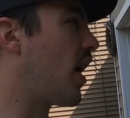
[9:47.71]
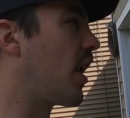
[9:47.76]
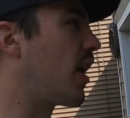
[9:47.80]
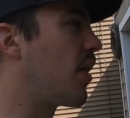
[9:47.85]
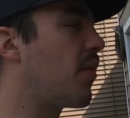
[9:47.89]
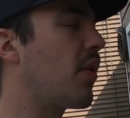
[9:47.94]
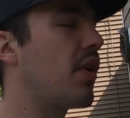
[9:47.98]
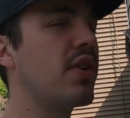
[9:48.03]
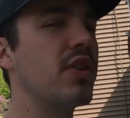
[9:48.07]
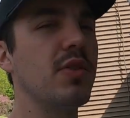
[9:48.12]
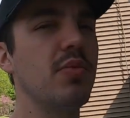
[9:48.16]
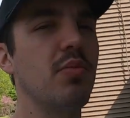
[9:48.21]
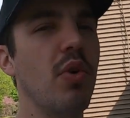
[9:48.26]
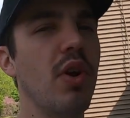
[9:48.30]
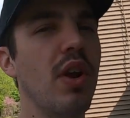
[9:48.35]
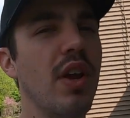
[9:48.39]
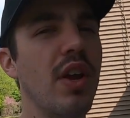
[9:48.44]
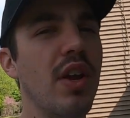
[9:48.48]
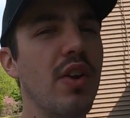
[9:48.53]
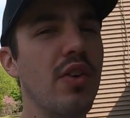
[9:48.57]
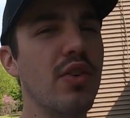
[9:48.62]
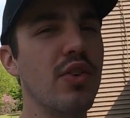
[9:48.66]
and I want to spray
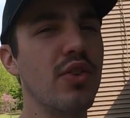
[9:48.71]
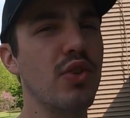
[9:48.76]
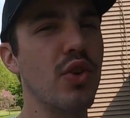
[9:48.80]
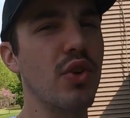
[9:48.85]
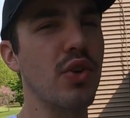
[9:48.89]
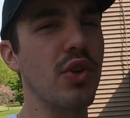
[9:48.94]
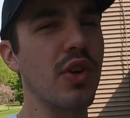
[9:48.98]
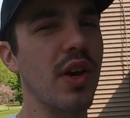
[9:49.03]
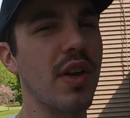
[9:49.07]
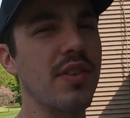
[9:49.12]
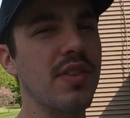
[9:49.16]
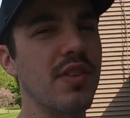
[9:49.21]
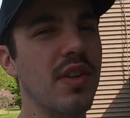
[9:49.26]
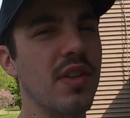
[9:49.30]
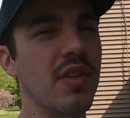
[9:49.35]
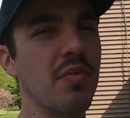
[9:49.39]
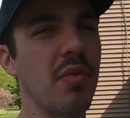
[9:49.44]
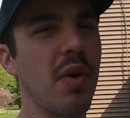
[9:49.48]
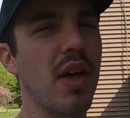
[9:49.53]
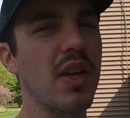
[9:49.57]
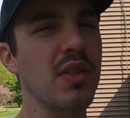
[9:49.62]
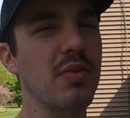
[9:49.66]
it here to show you guys that
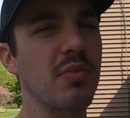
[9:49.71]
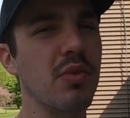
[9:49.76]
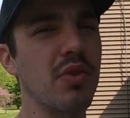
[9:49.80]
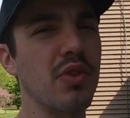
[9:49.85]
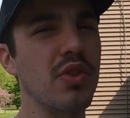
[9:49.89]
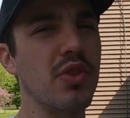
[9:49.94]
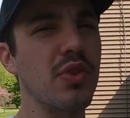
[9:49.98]
it's possible